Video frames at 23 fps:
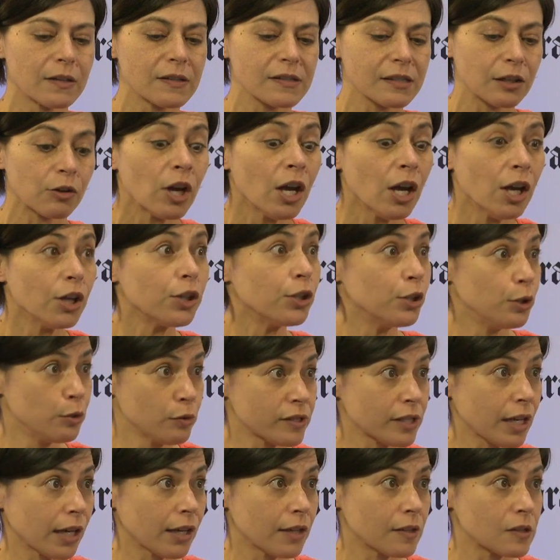So
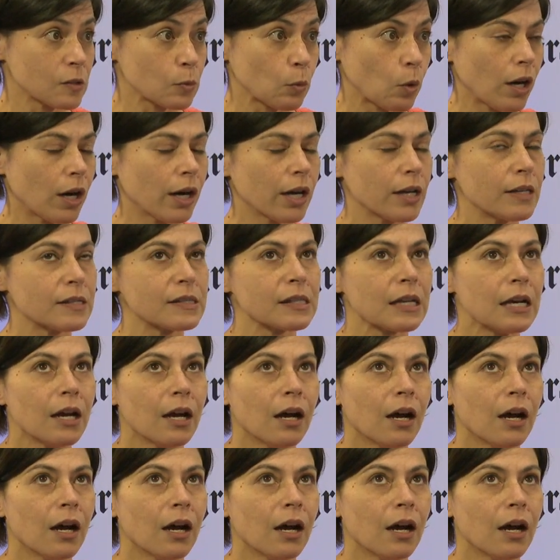use case wise,